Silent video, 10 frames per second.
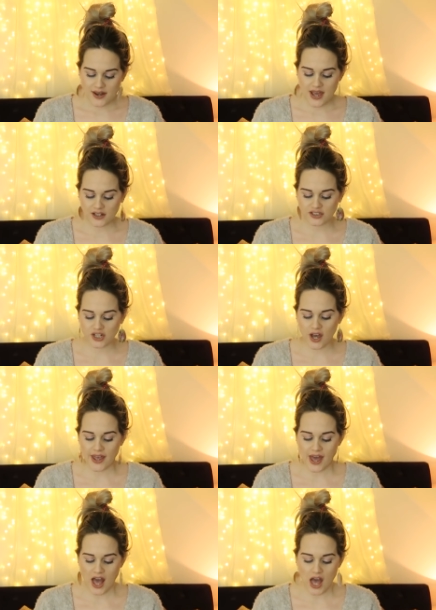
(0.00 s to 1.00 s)
Next
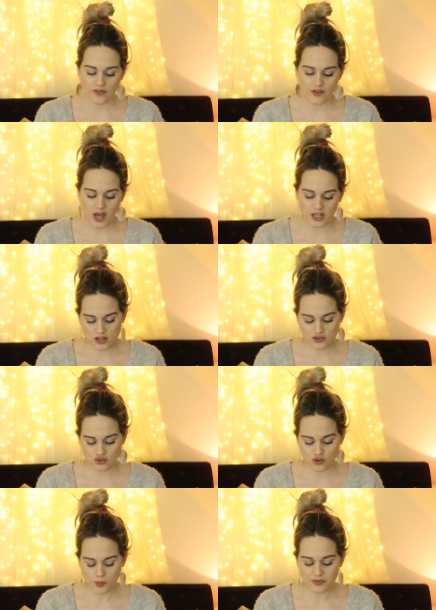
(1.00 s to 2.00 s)
I have
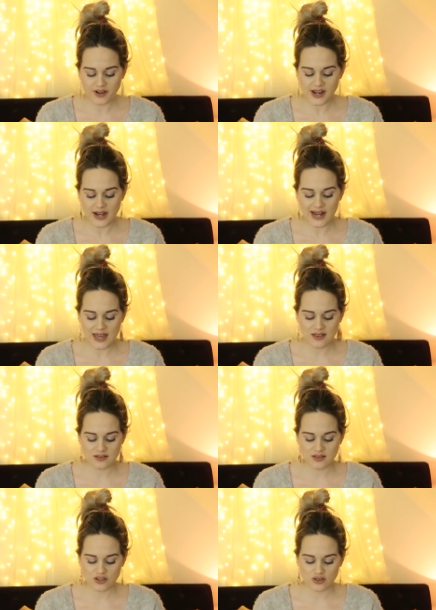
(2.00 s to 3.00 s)
Strawberry
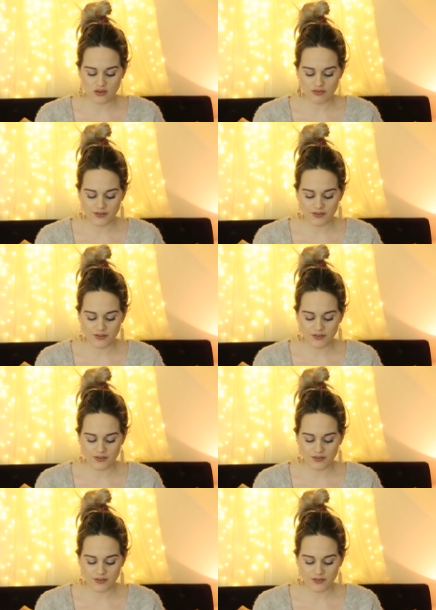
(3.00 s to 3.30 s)
Laces